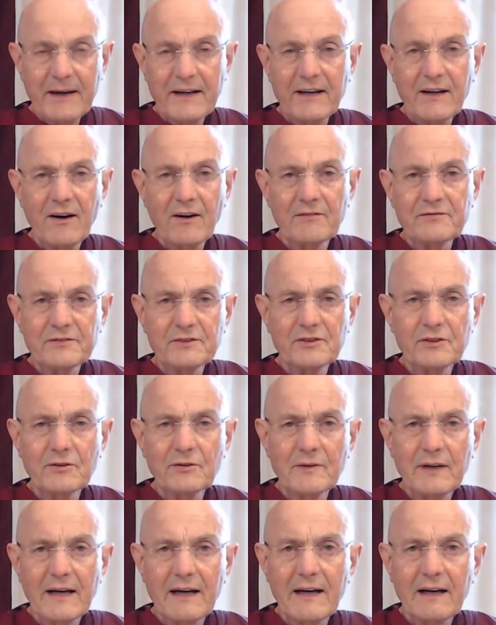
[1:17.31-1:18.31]
He went
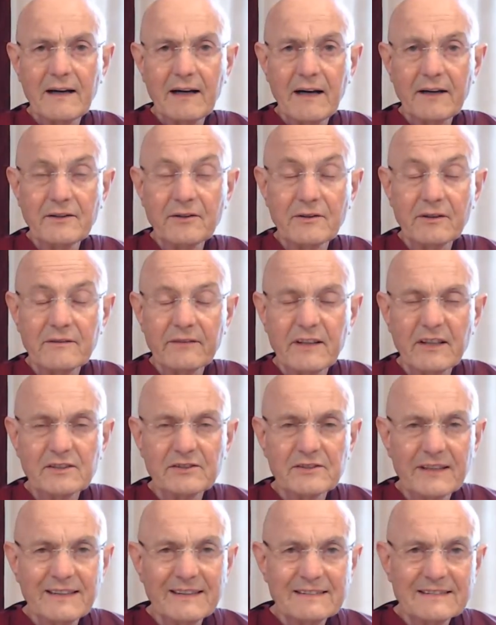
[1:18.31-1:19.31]
off to a
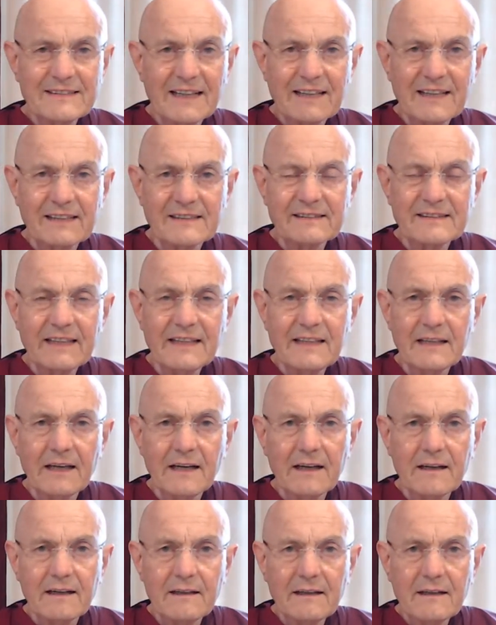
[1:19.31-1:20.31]
university in
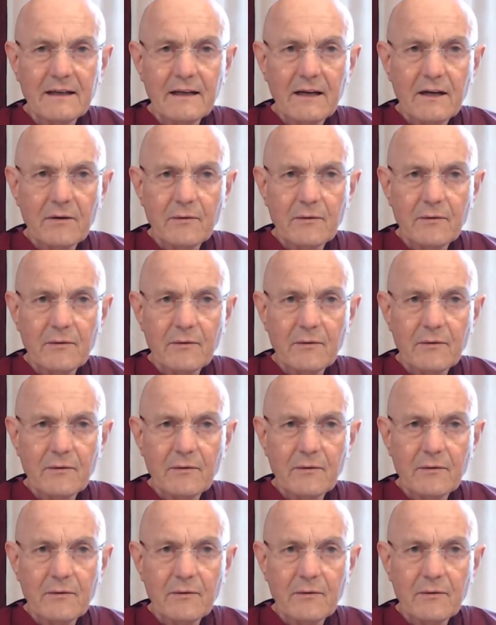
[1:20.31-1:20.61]
Takasila,